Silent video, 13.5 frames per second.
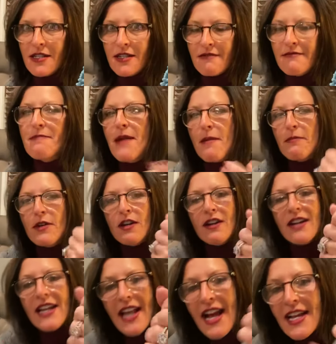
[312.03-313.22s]
Remember,
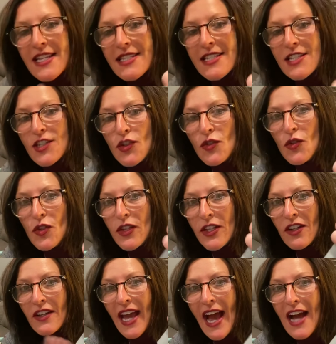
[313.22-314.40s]
it has this cool little
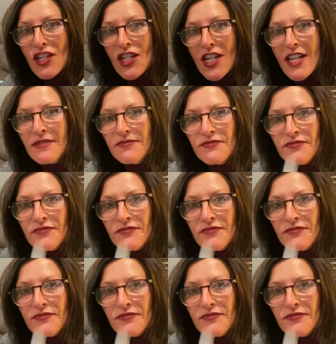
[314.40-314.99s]
gadget